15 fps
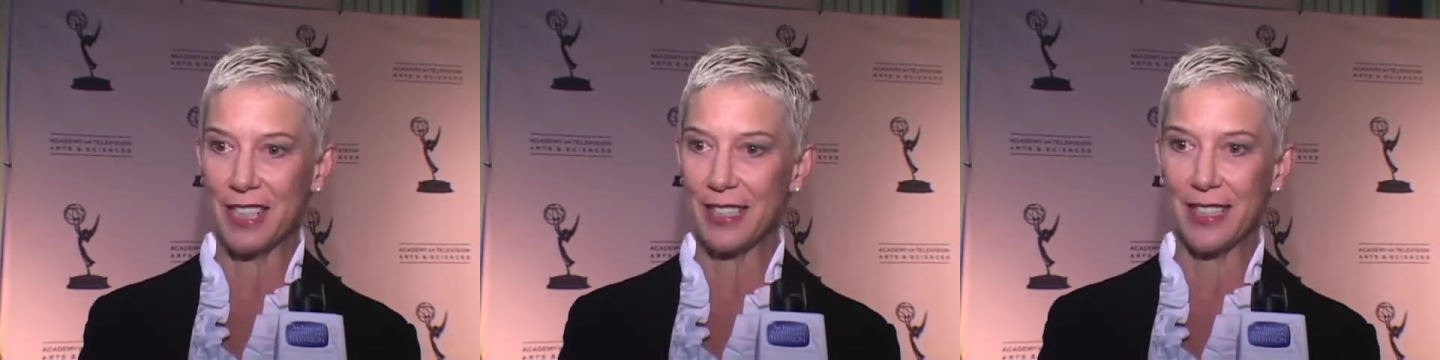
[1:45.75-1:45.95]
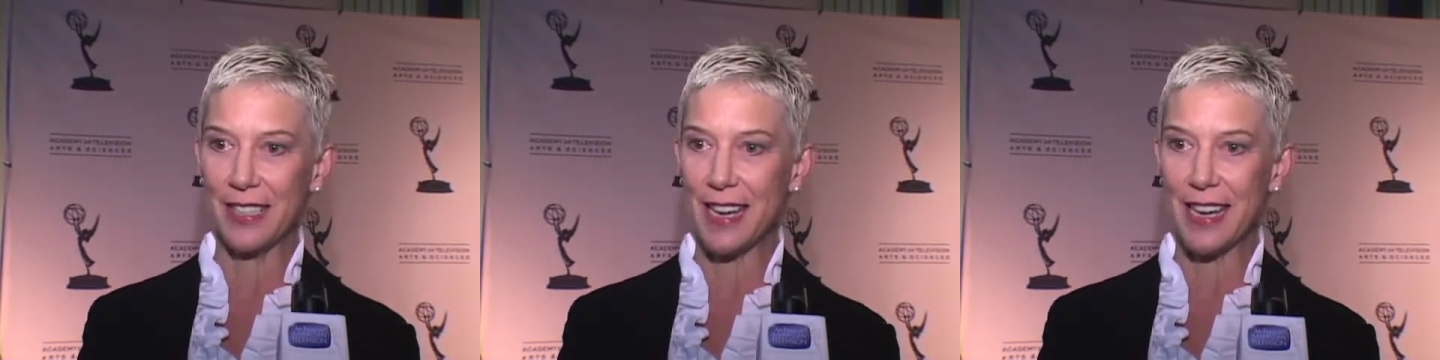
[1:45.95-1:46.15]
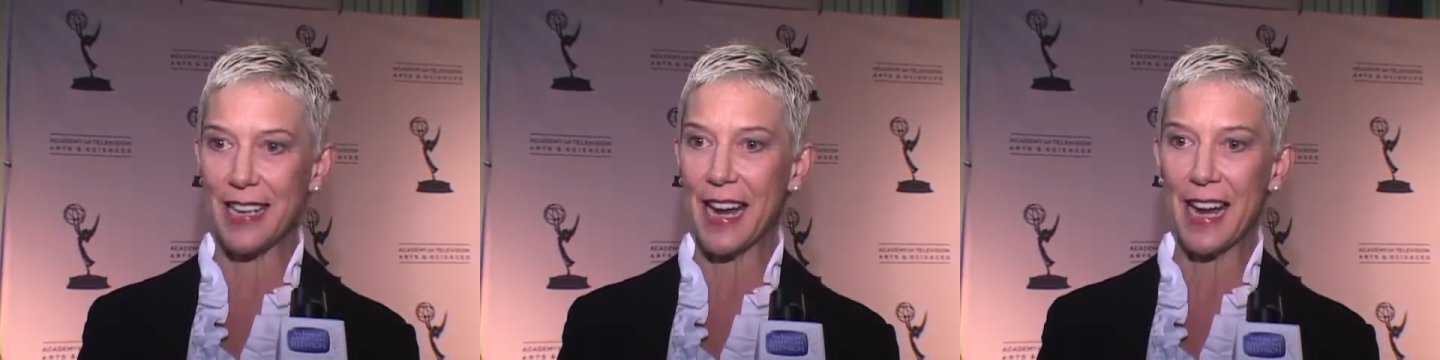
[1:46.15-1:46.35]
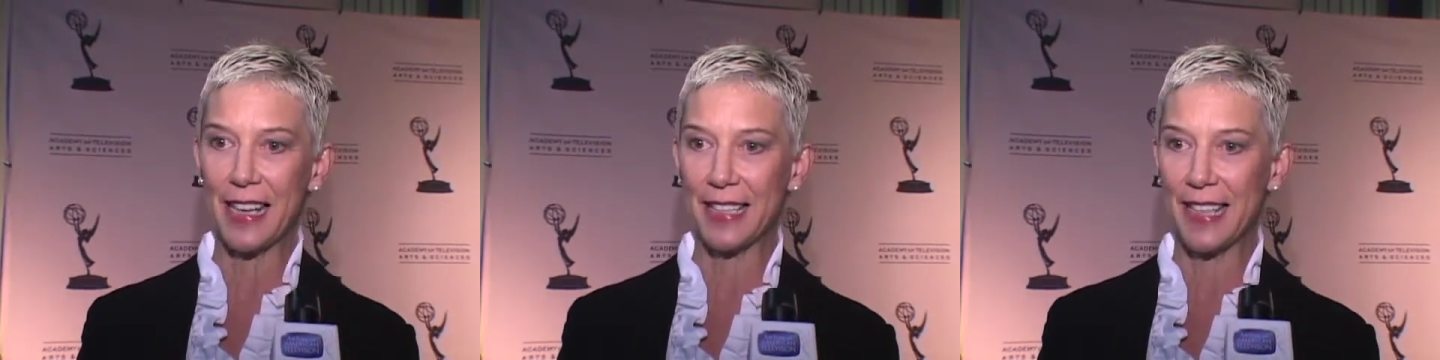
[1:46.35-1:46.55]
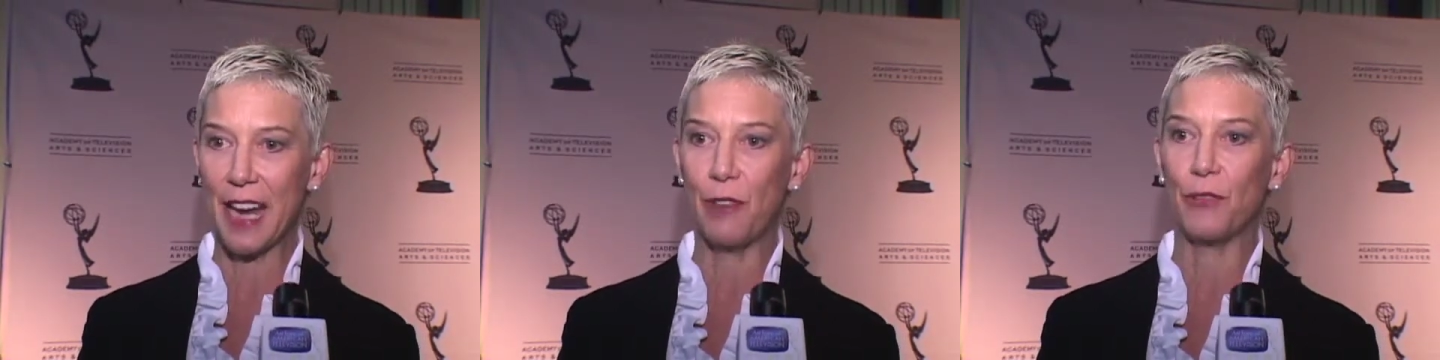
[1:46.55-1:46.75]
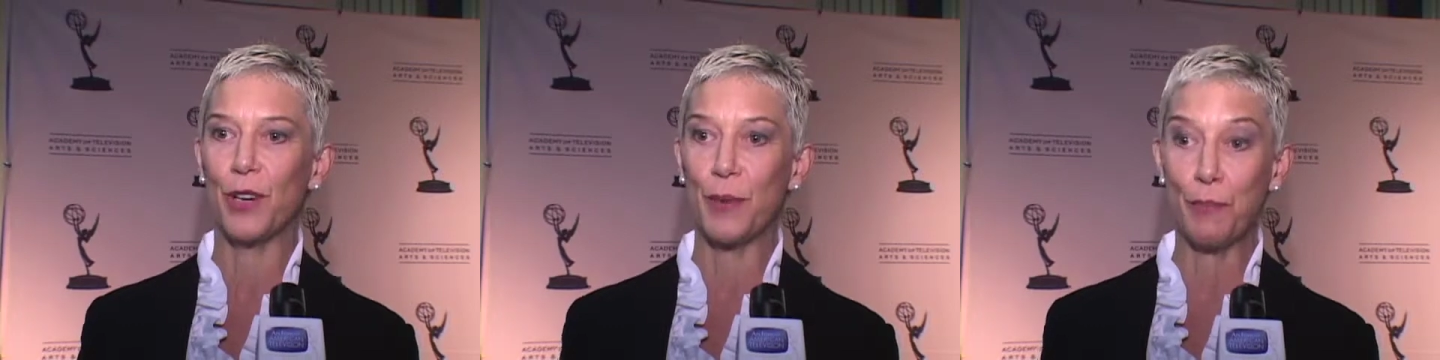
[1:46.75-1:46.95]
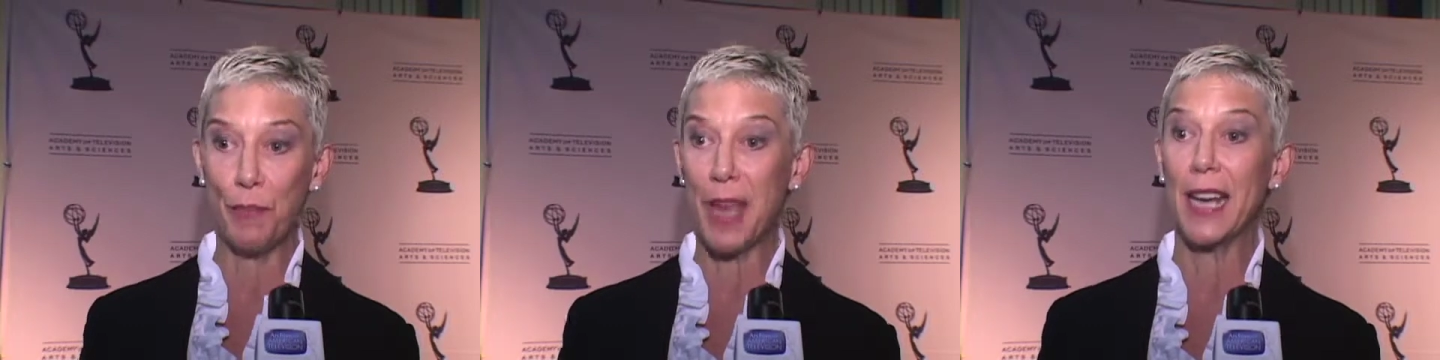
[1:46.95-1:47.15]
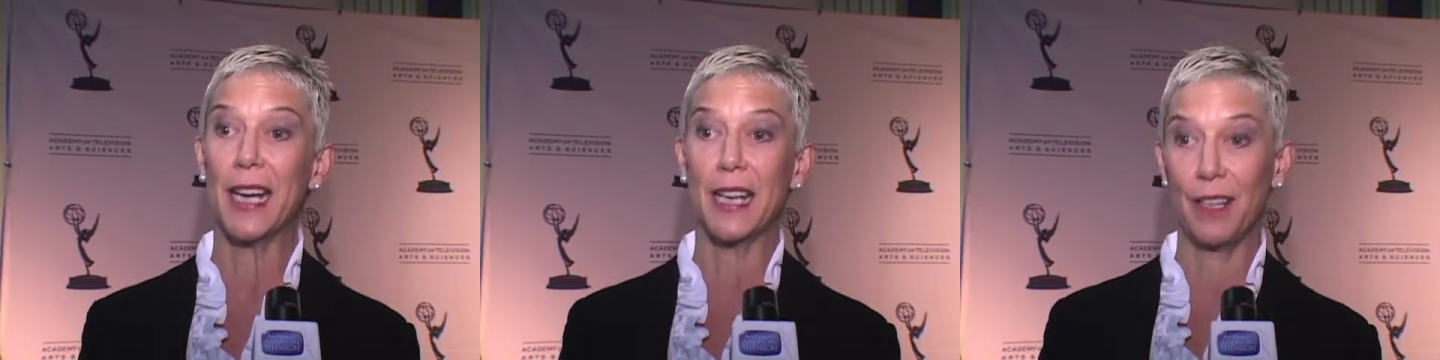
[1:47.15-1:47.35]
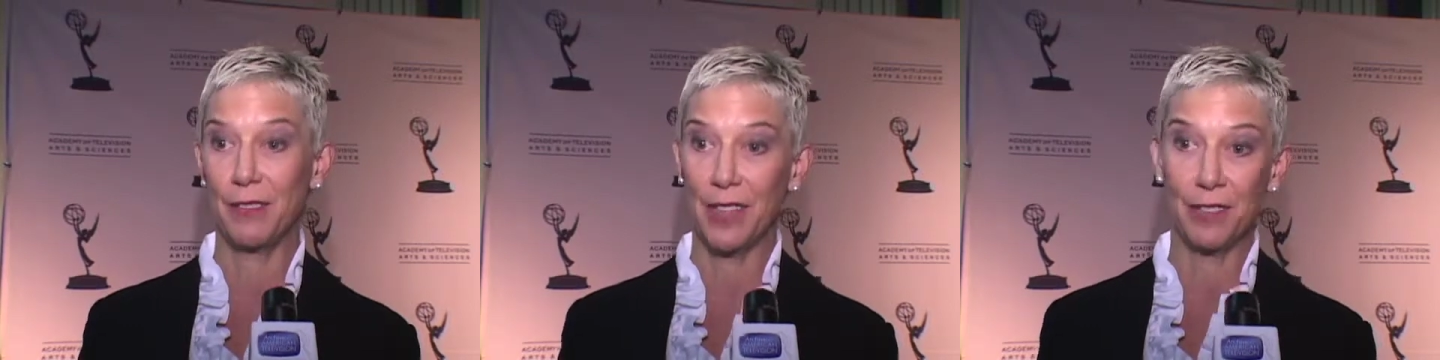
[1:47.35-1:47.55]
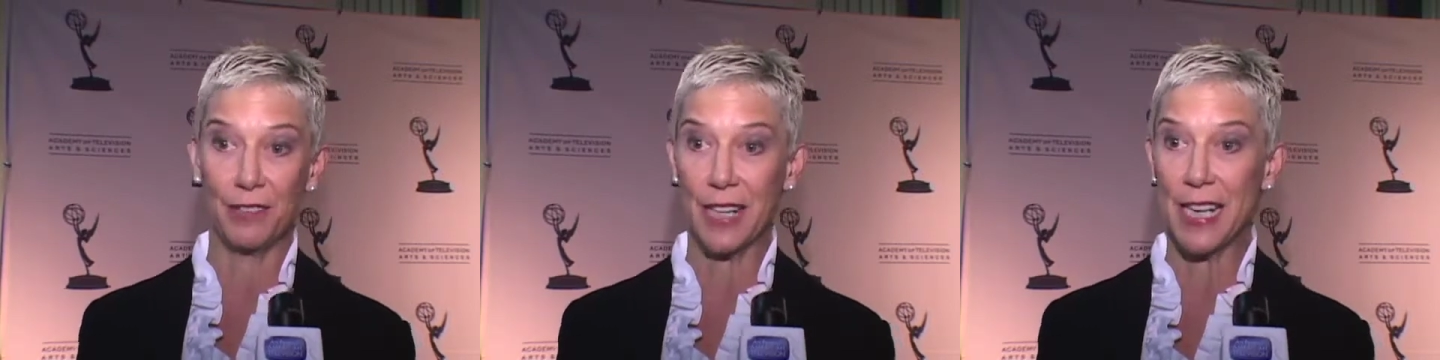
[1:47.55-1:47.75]
and see dance every minute of
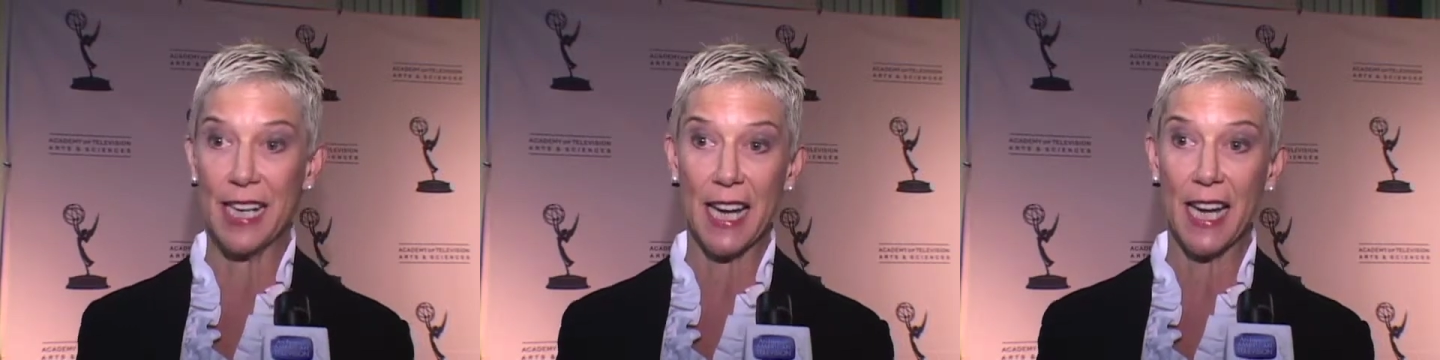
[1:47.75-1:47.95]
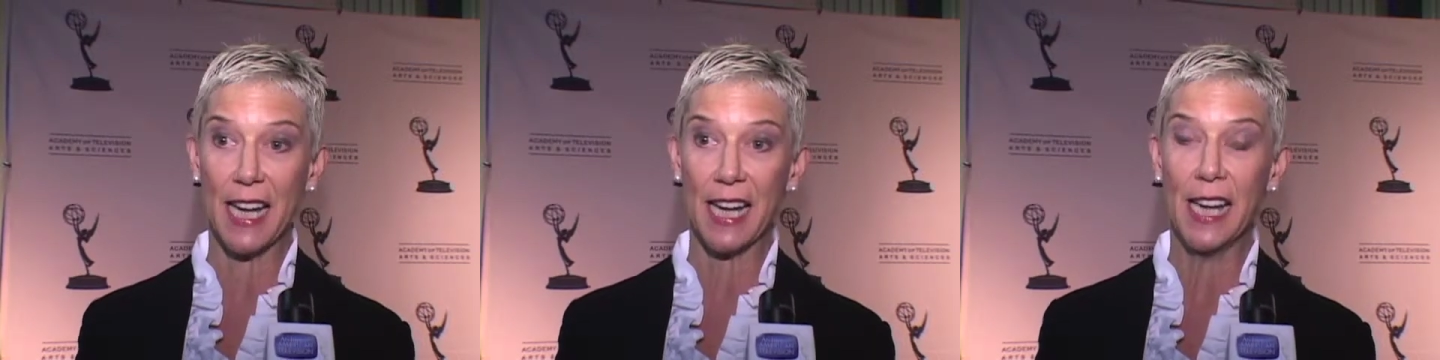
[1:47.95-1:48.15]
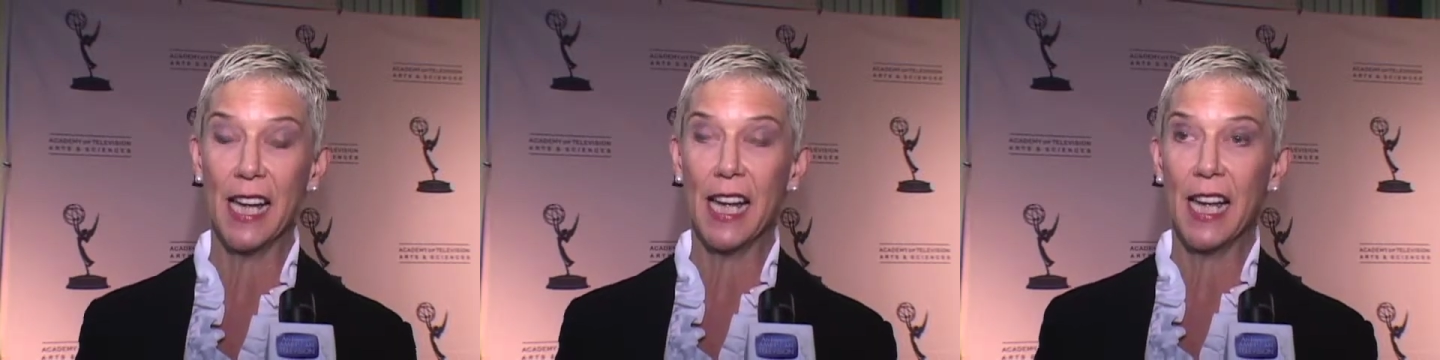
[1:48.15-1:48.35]
every day.